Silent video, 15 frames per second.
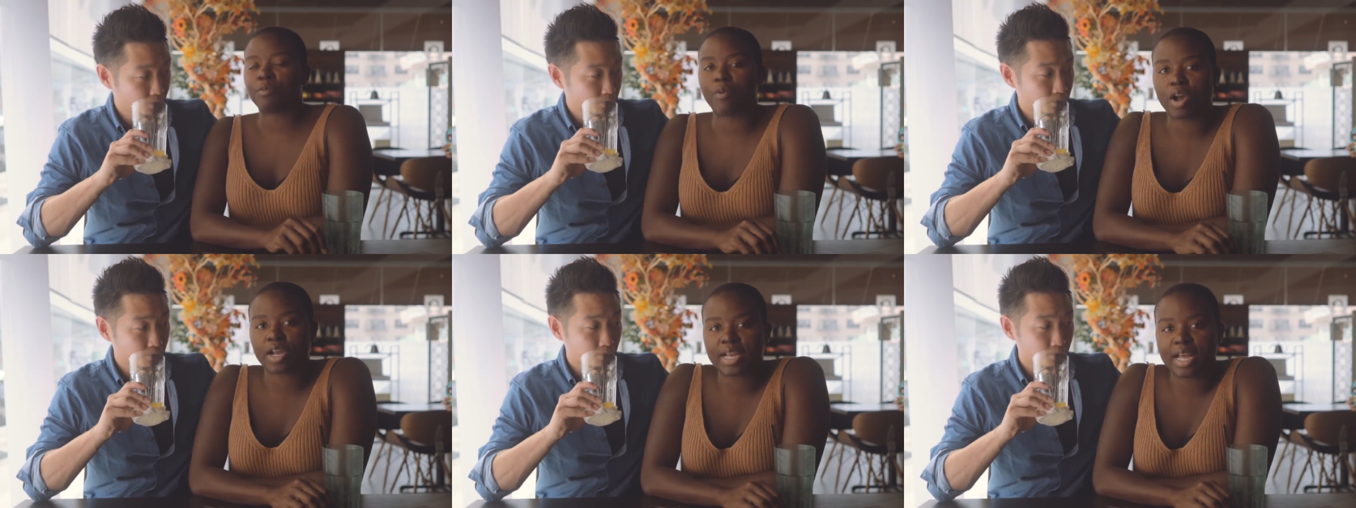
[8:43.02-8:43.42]

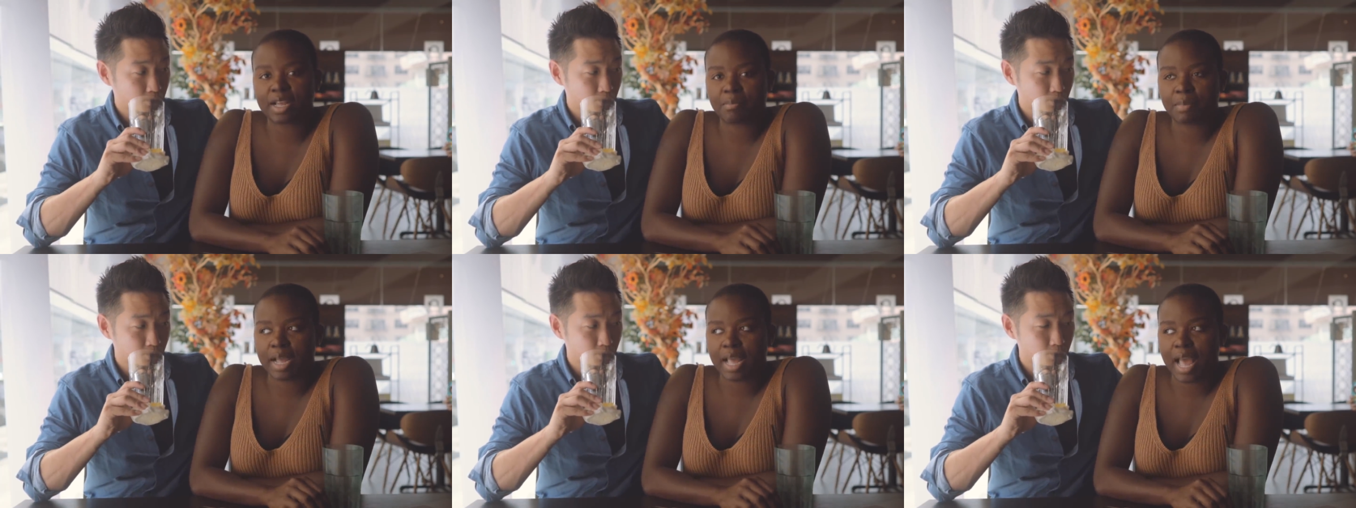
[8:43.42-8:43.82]
Speaker 1: walking
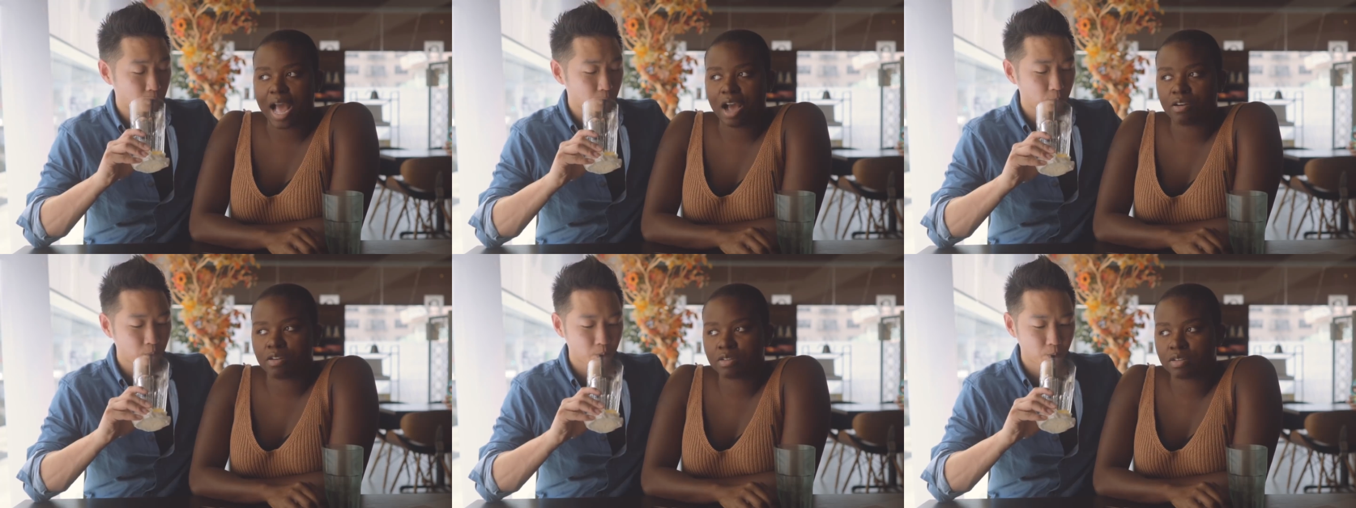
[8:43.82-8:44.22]
out of my
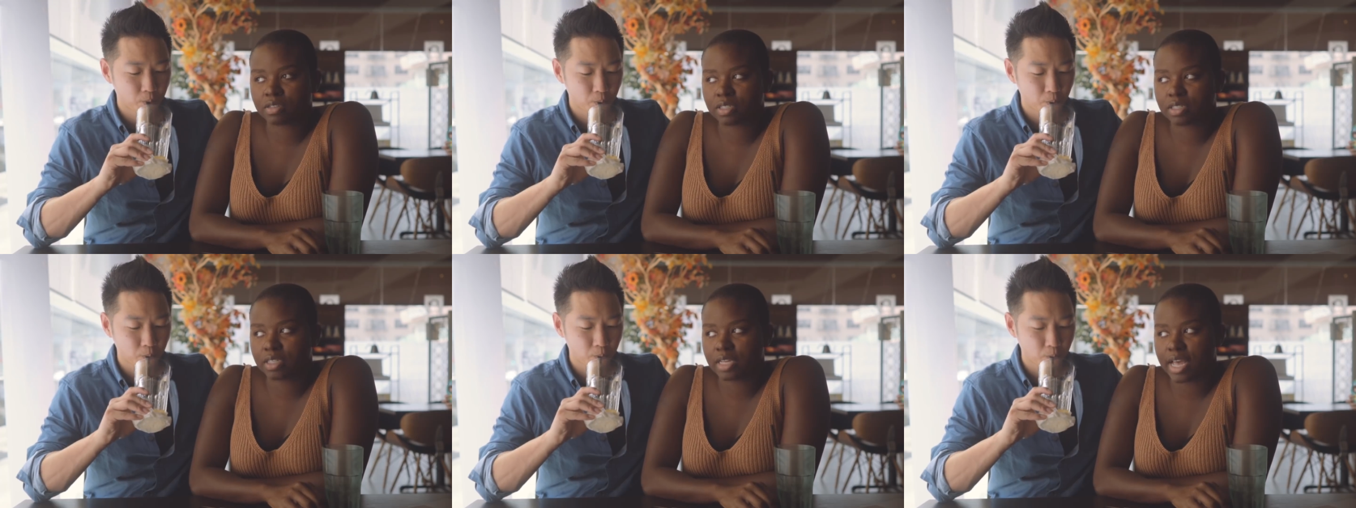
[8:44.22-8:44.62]

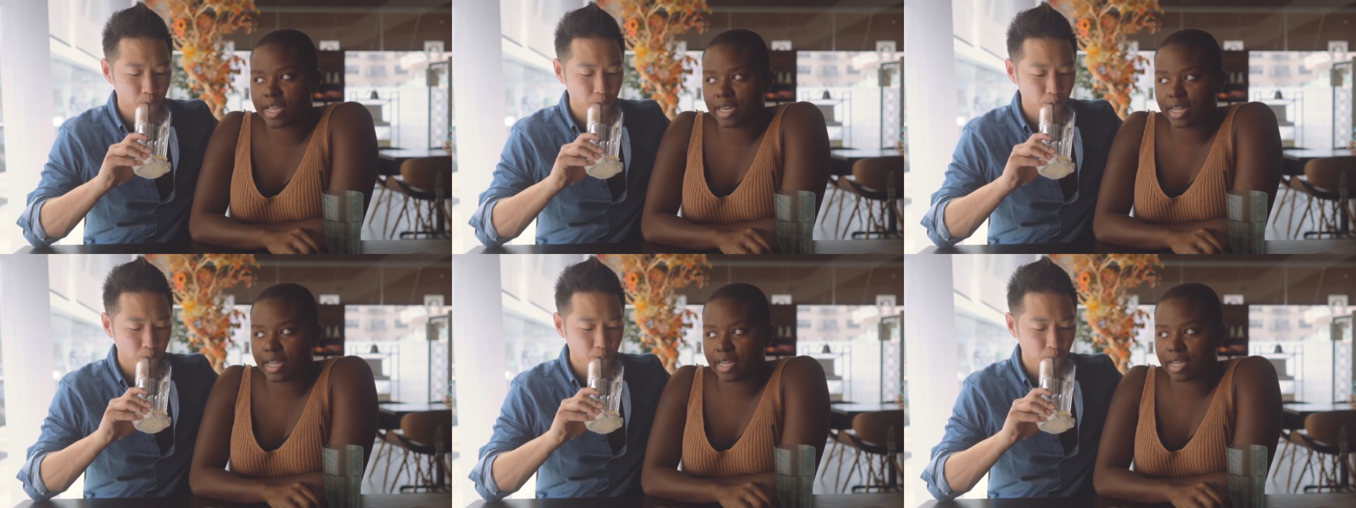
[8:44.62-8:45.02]
house
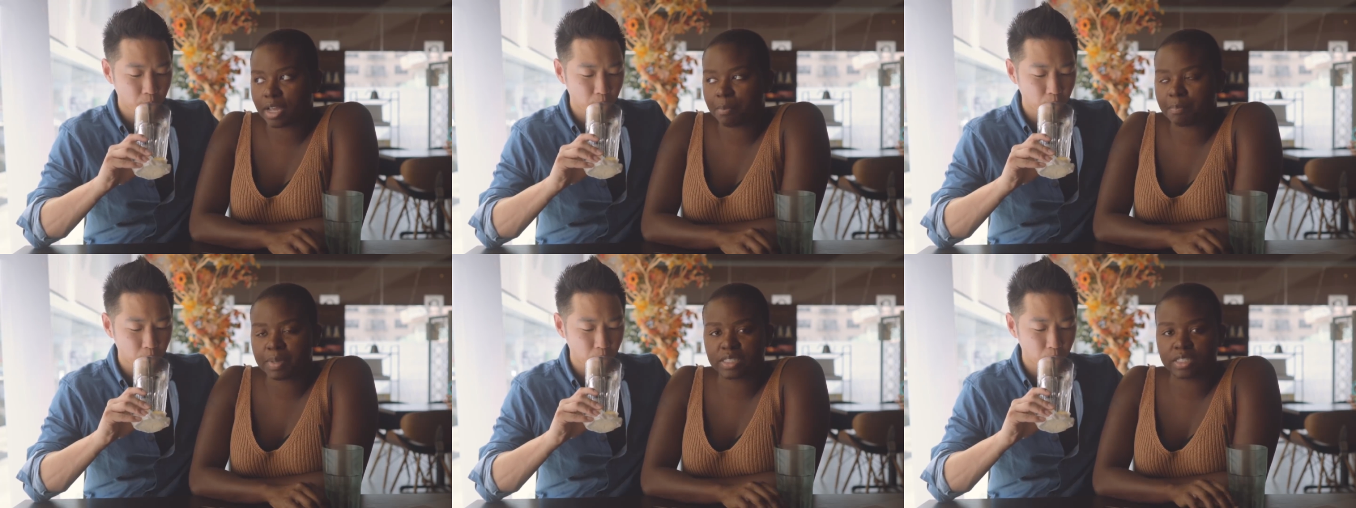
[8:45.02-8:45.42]
and like
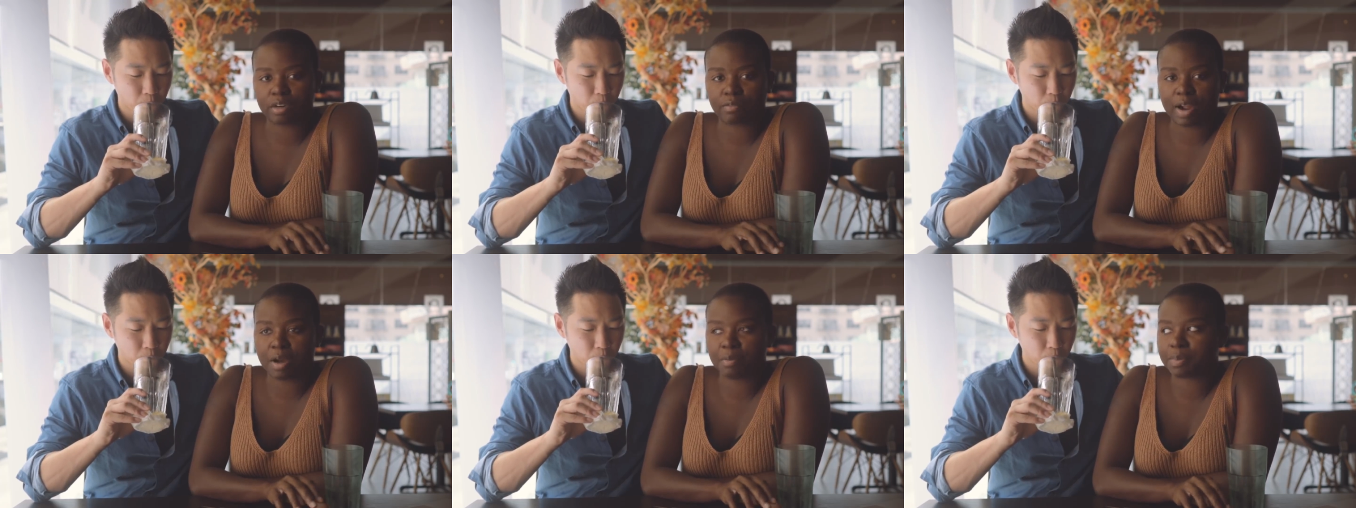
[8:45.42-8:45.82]
being
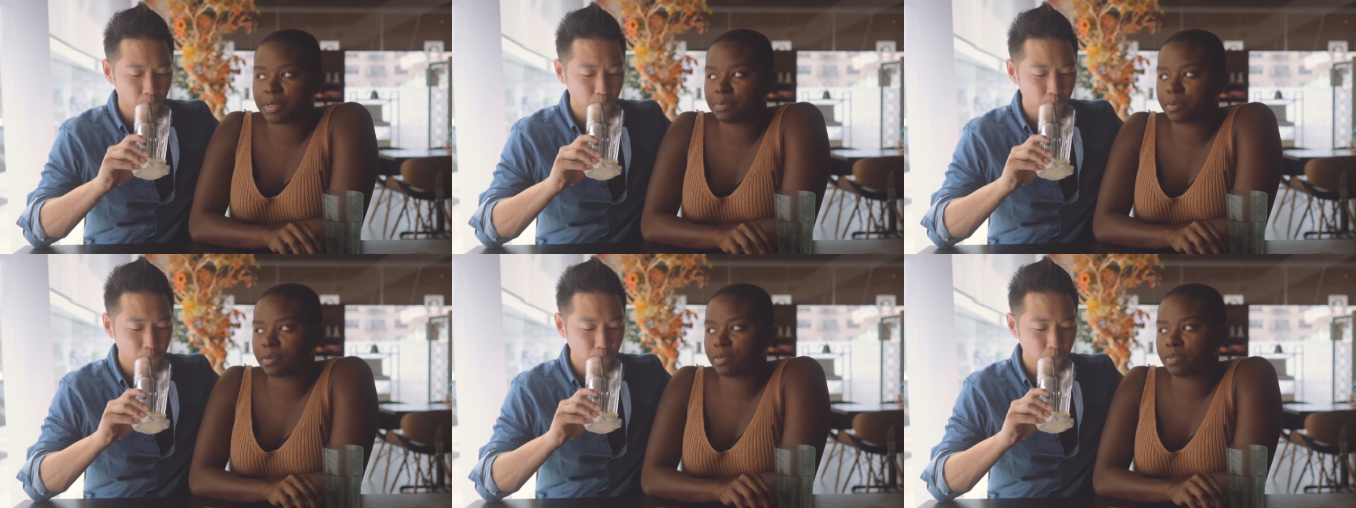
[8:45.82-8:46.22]
around
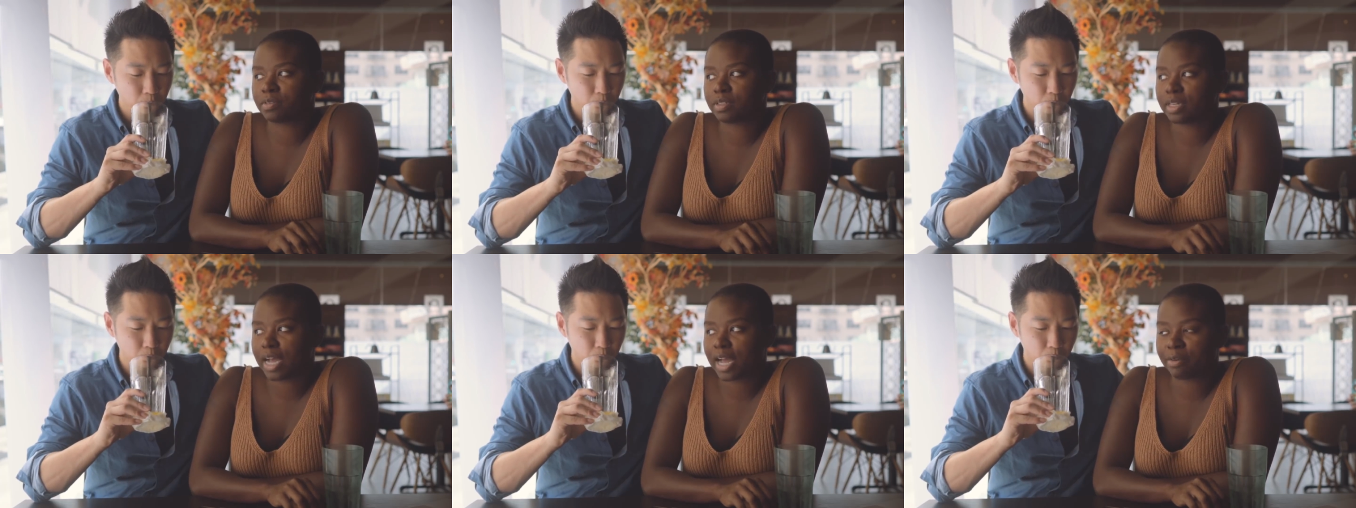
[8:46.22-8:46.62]
people.
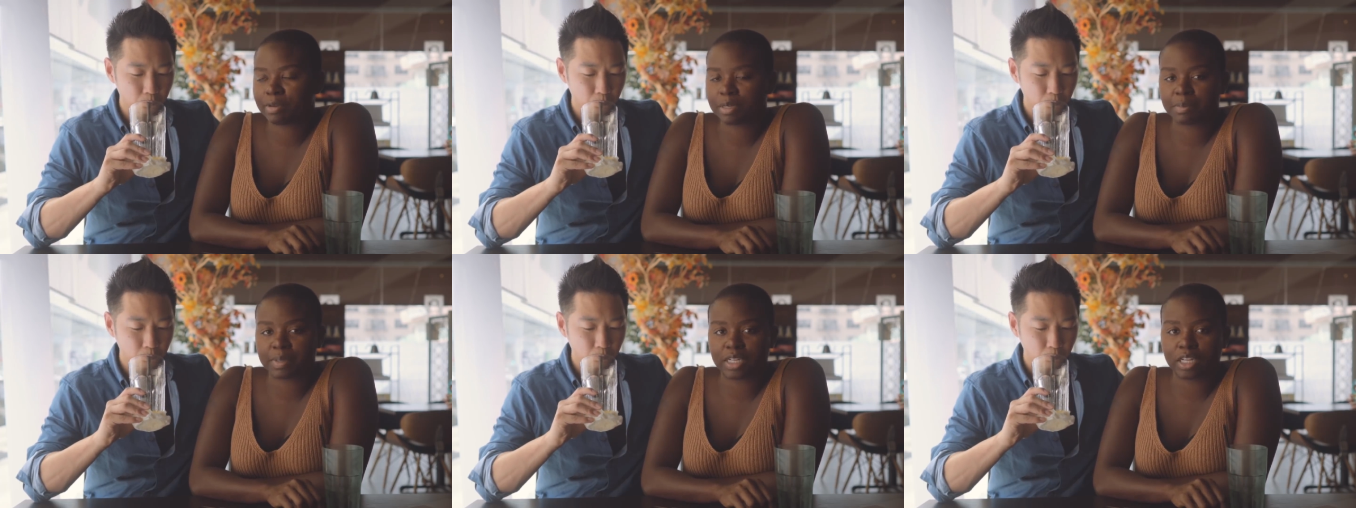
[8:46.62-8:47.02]
I
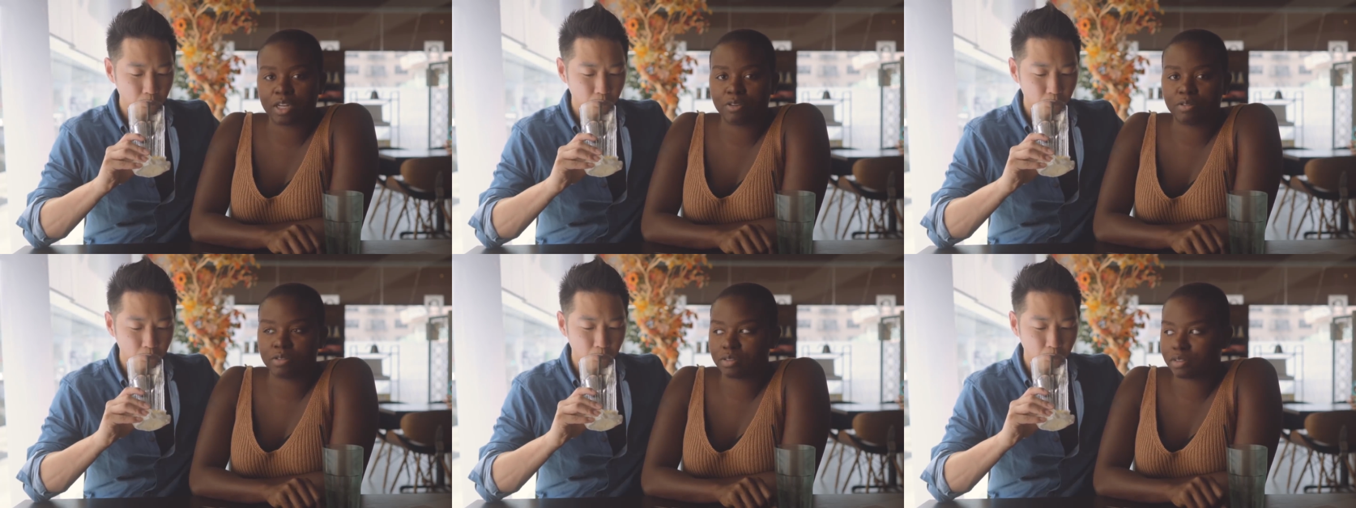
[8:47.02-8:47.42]
want to be
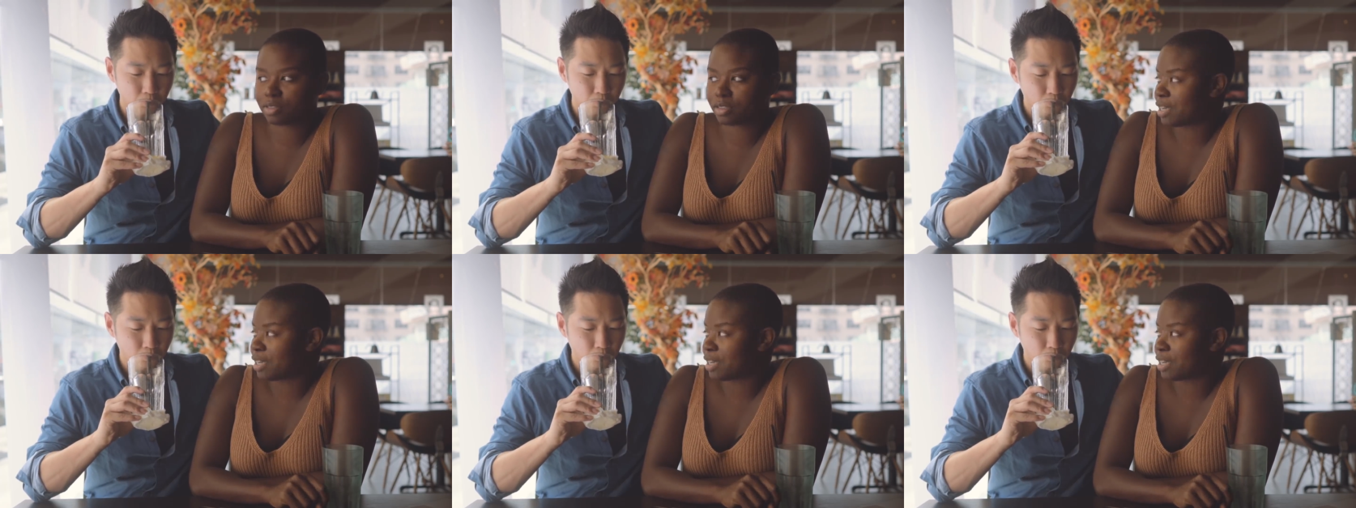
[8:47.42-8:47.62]
alone.